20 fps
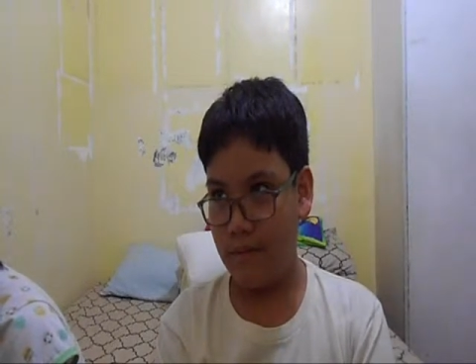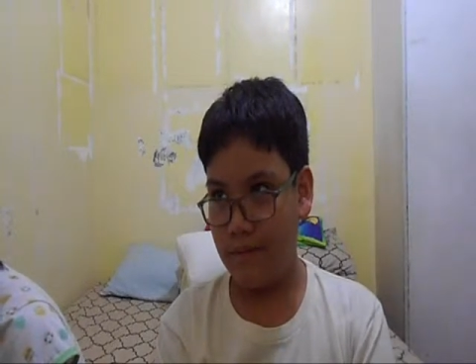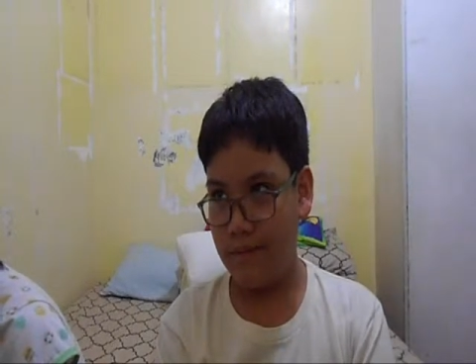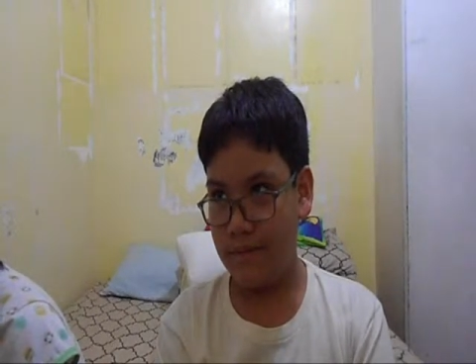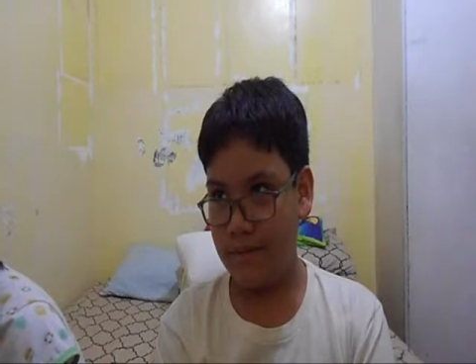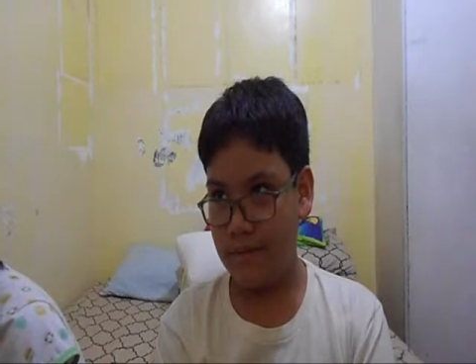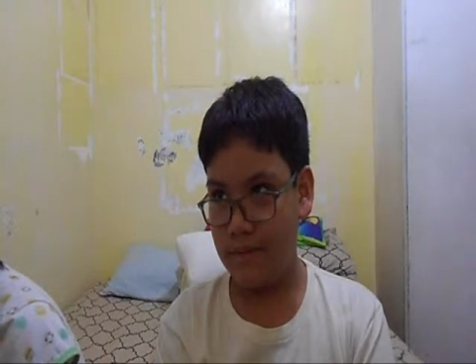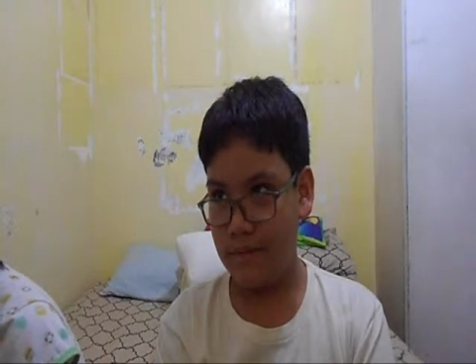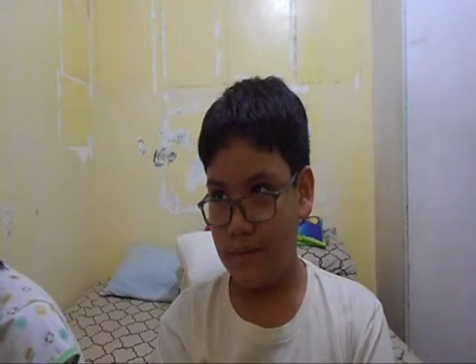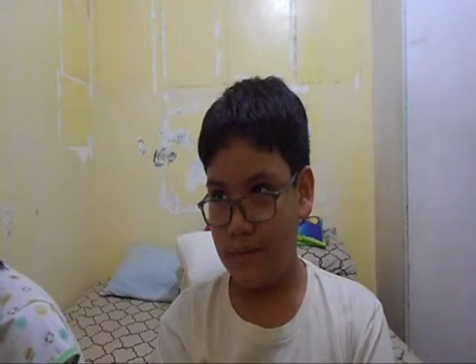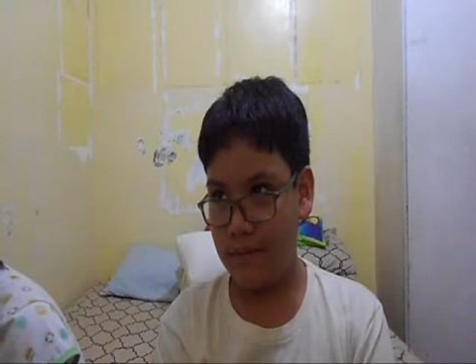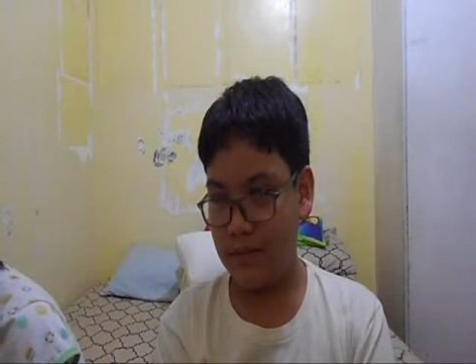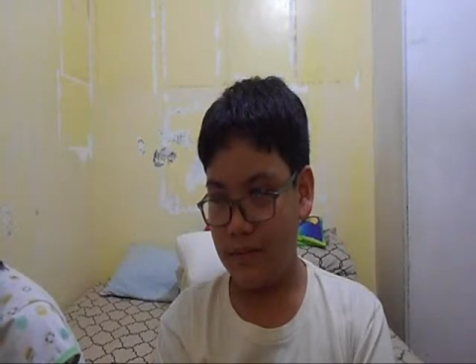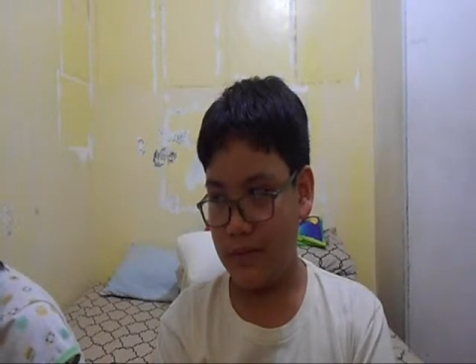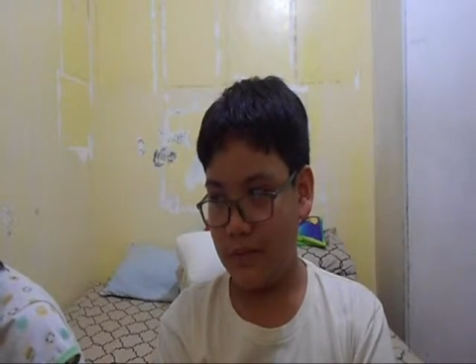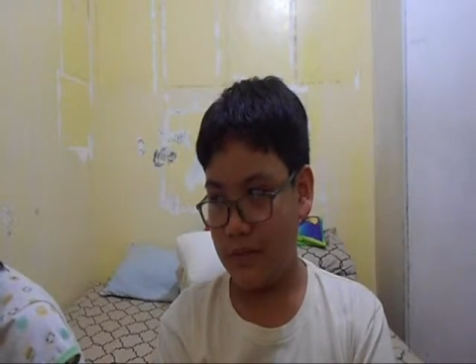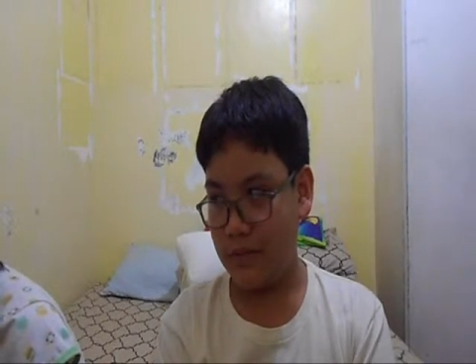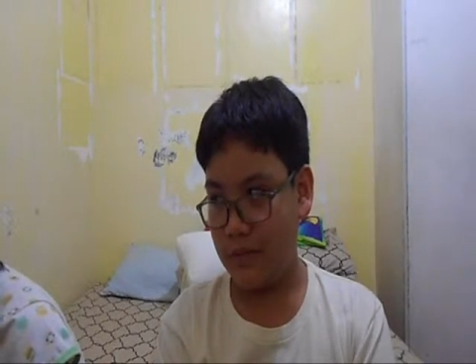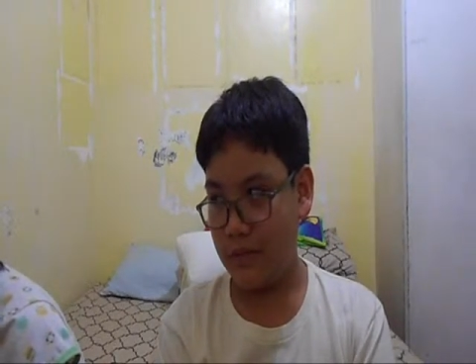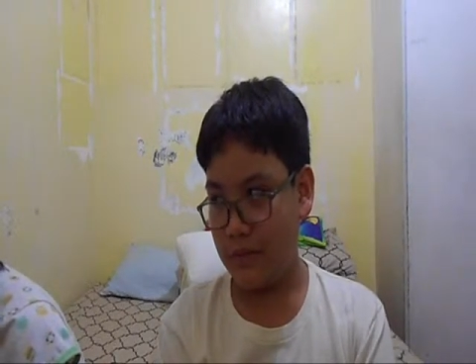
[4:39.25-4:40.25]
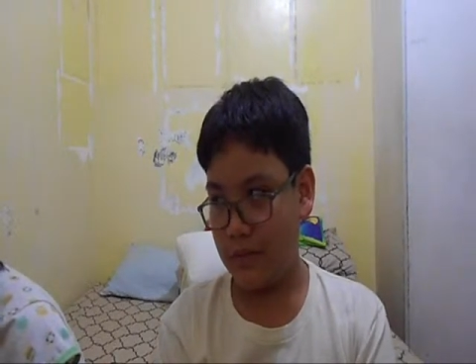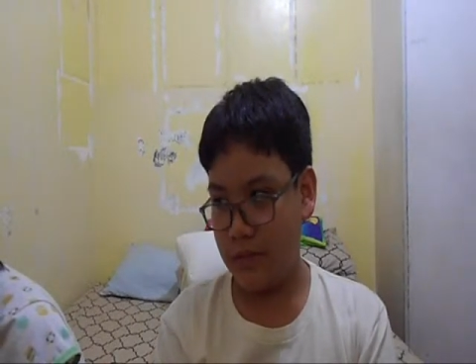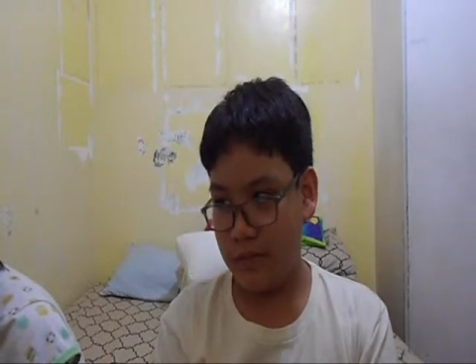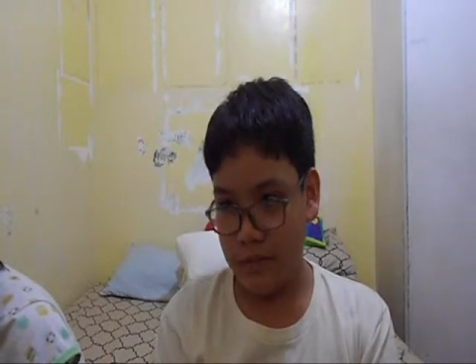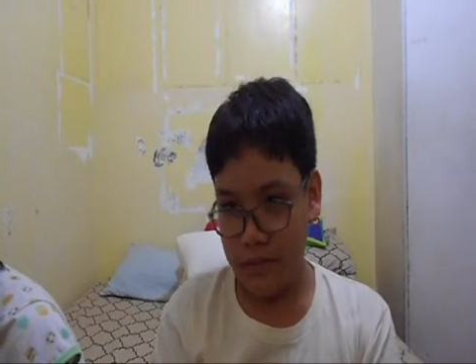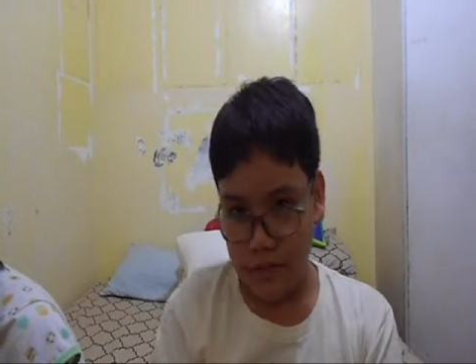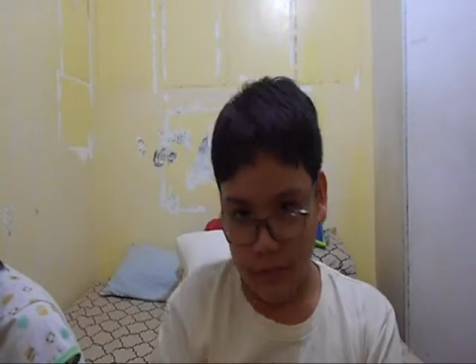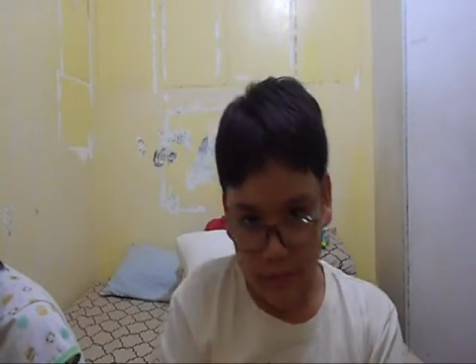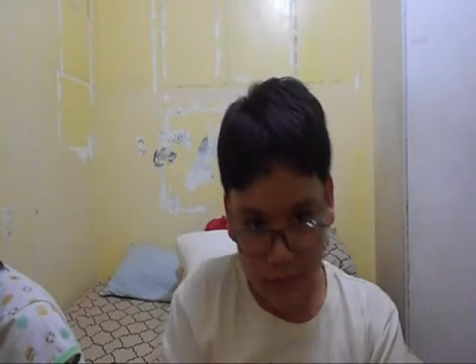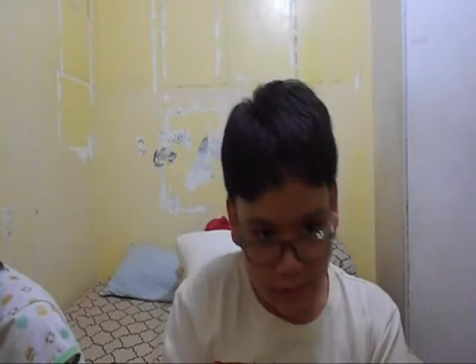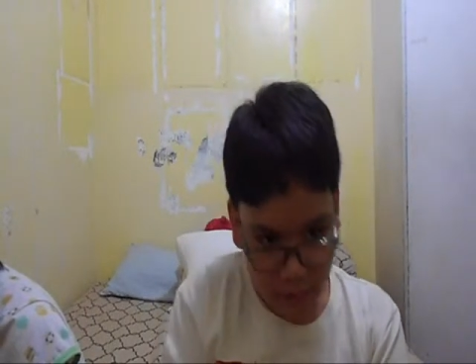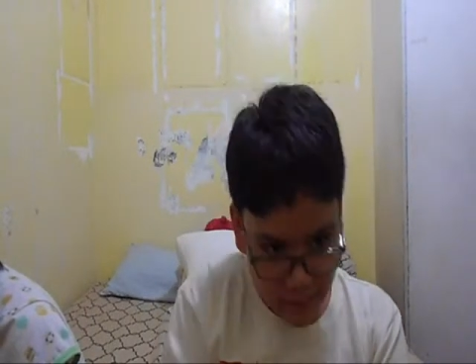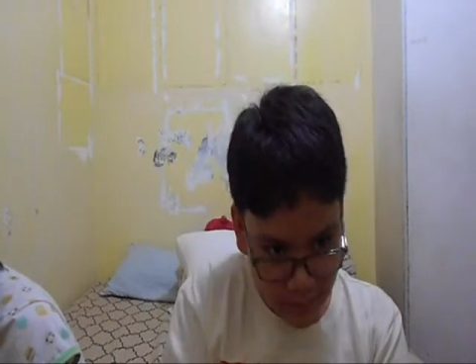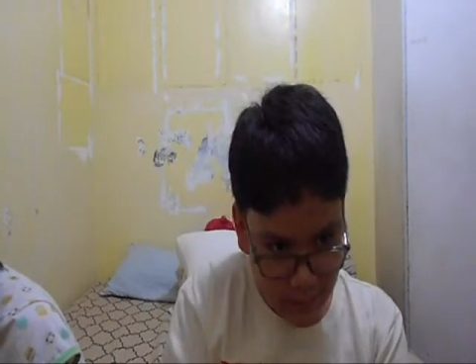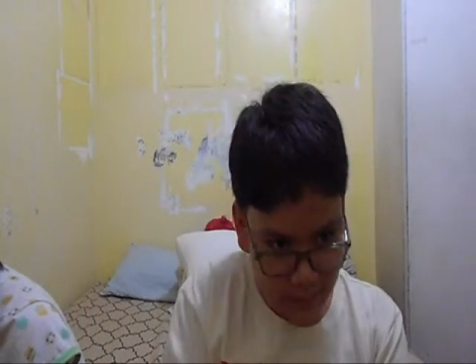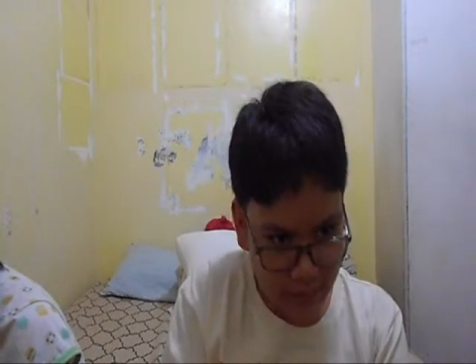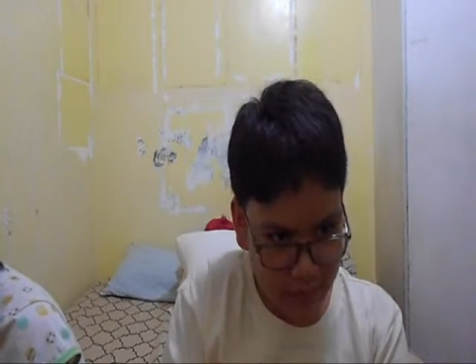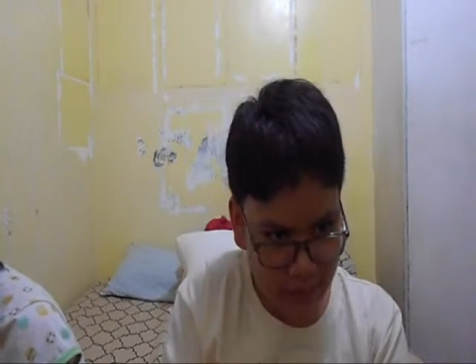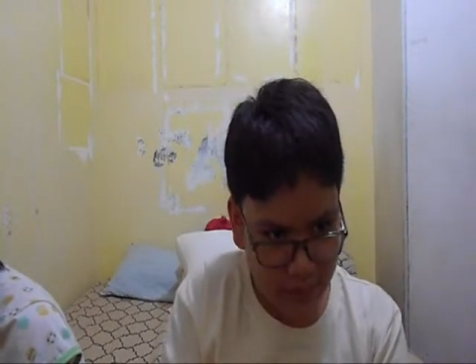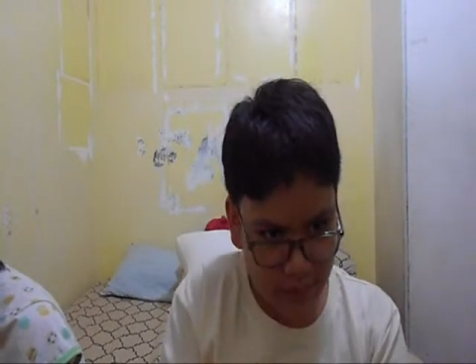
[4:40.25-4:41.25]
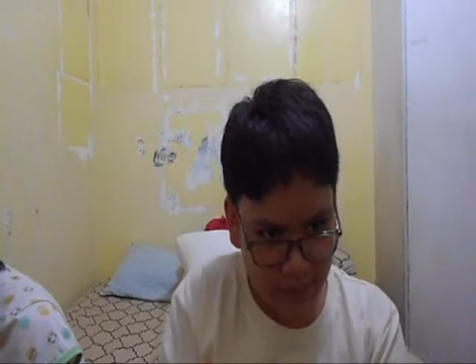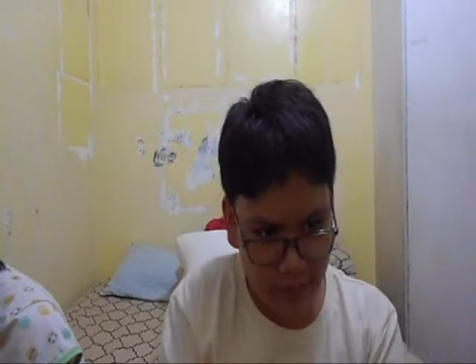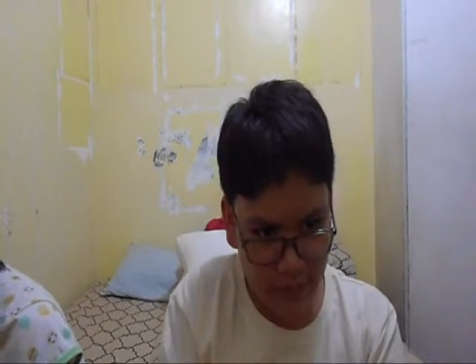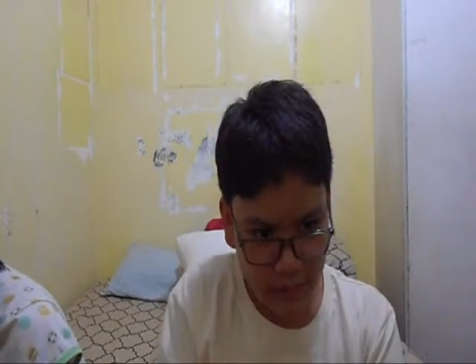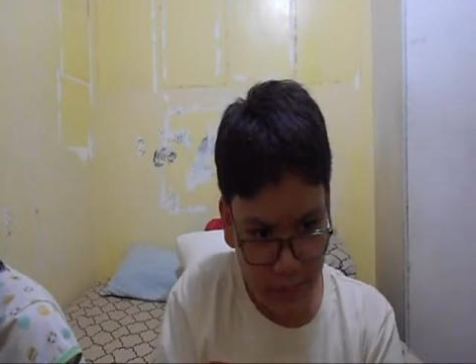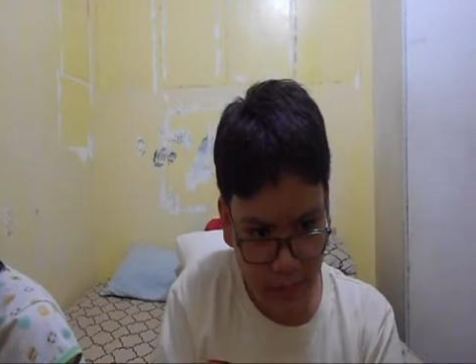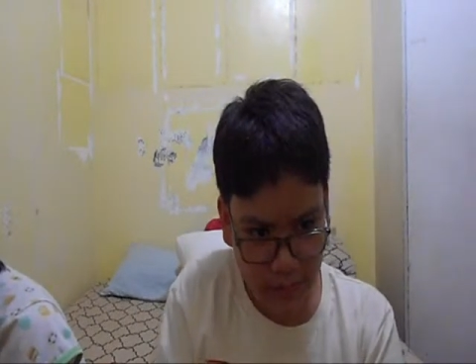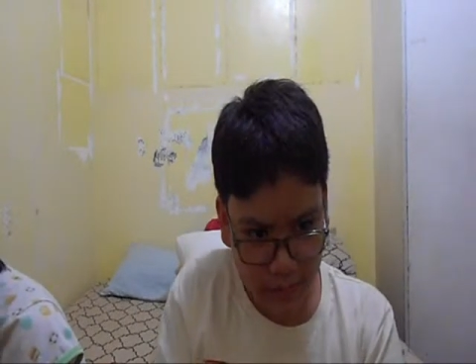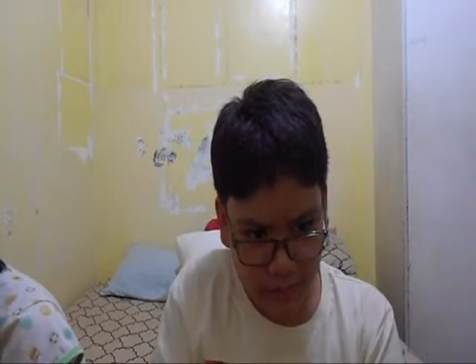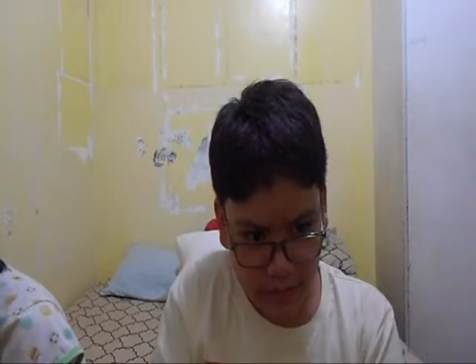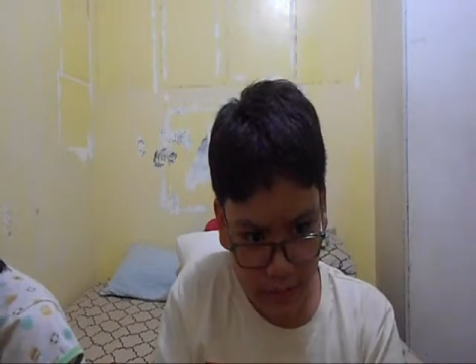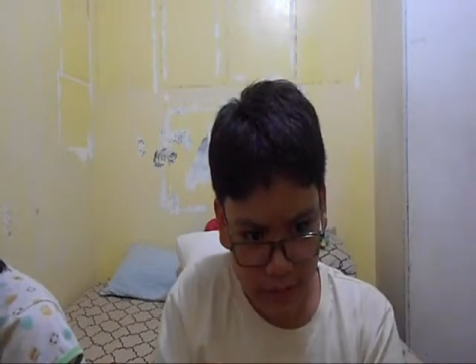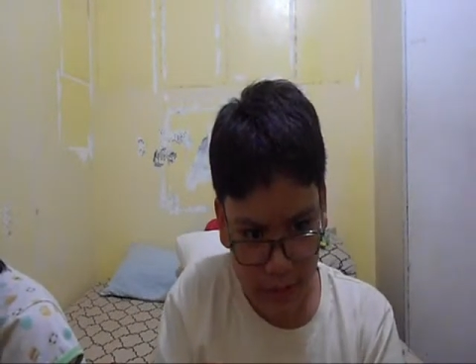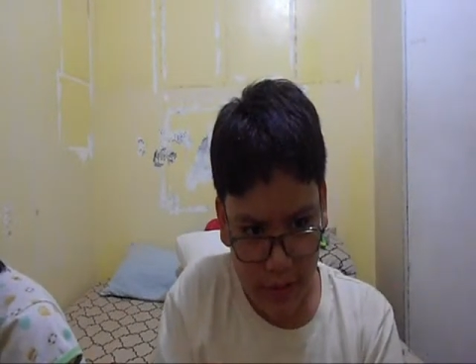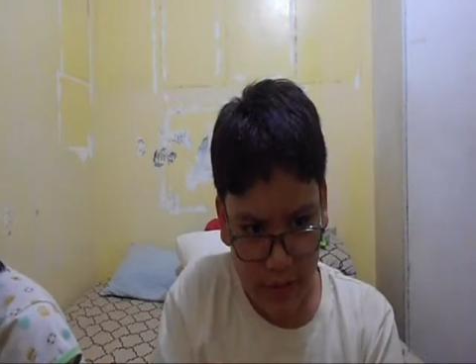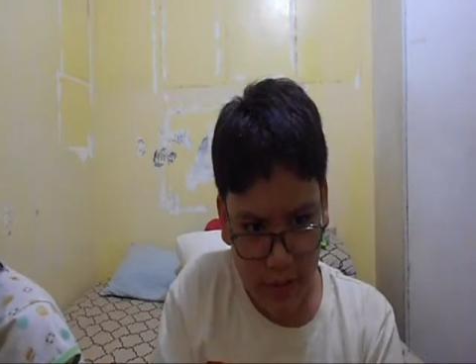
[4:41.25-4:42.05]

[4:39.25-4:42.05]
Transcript: Yeah, there's also corny, also at the same time disturbing.